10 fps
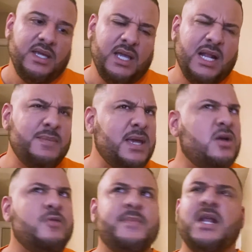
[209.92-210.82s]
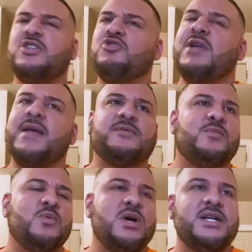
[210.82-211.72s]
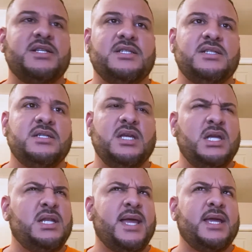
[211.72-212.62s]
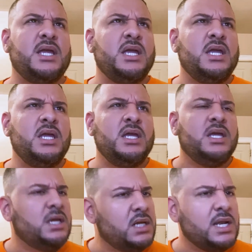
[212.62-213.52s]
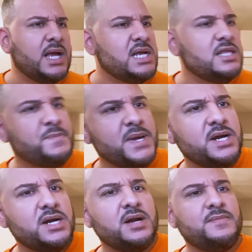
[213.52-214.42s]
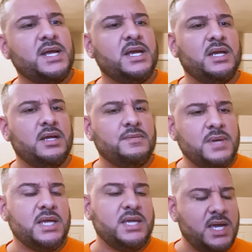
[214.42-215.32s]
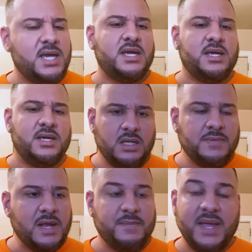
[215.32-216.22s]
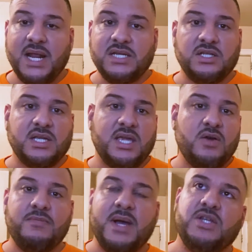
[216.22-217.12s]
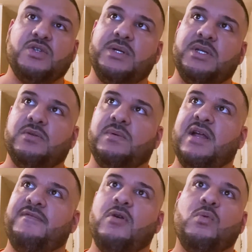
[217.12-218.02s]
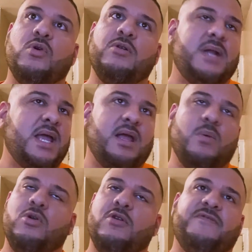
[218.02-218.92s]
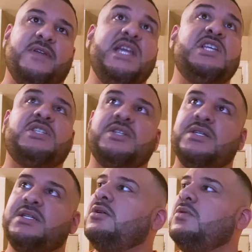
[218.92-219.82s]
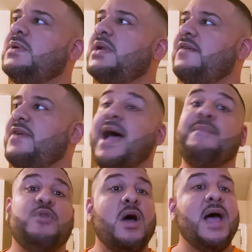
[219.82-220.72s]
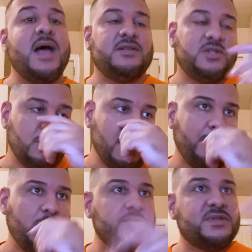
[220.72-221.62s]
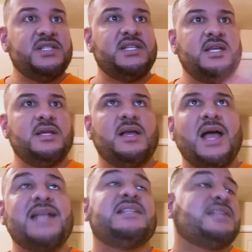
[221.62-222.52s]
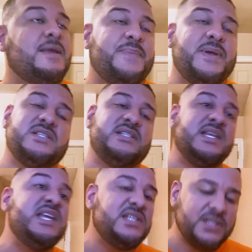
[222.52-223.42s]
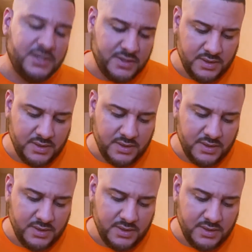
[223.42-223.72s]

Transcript: I'm like, yo, man, just grab some ones. And he like another pair, and I'm like, yeah. I'm like, man, I just killed my joints or whatever. I wore them for Easter or whatever. I told him I bought them since I had the same pair since Easter.